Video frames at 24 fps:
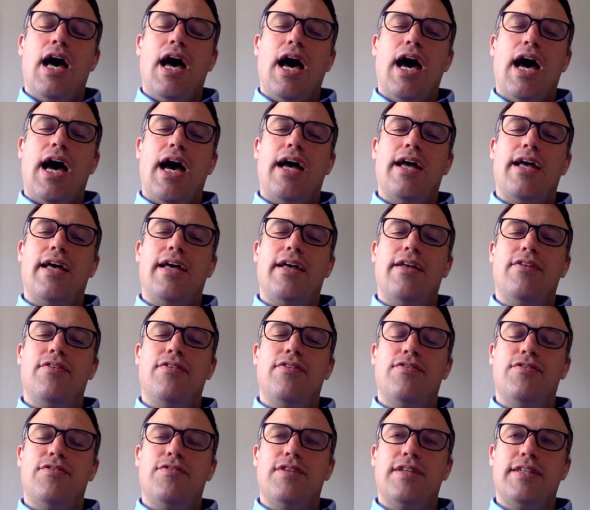And
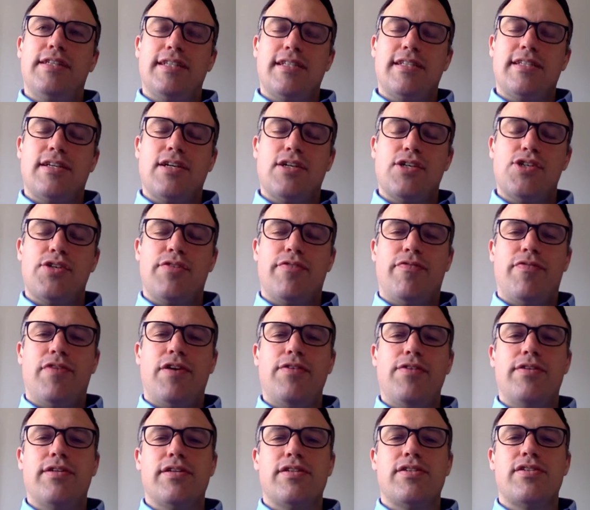the discussion
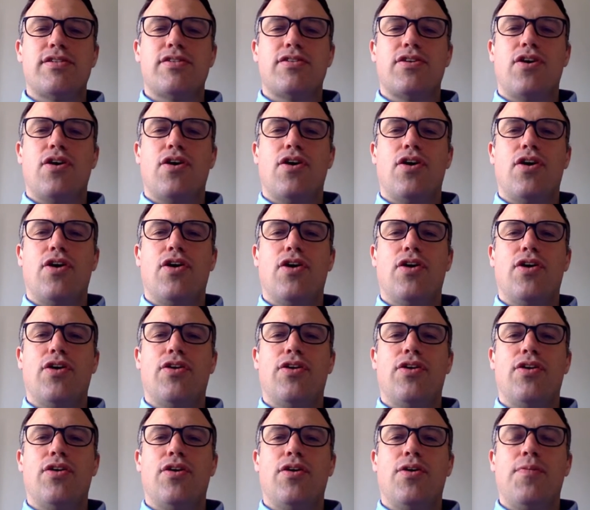focused
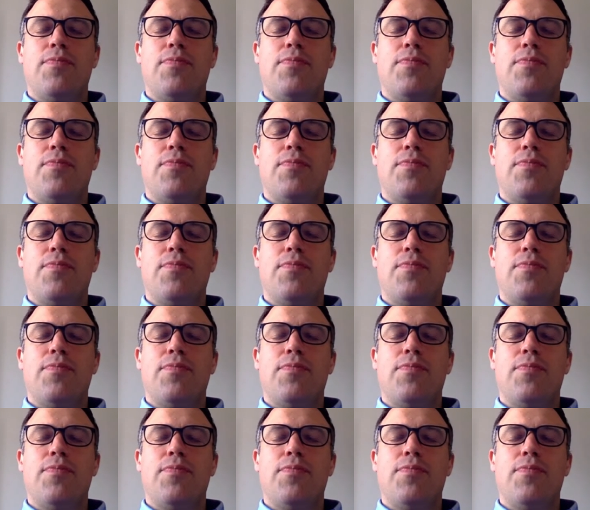on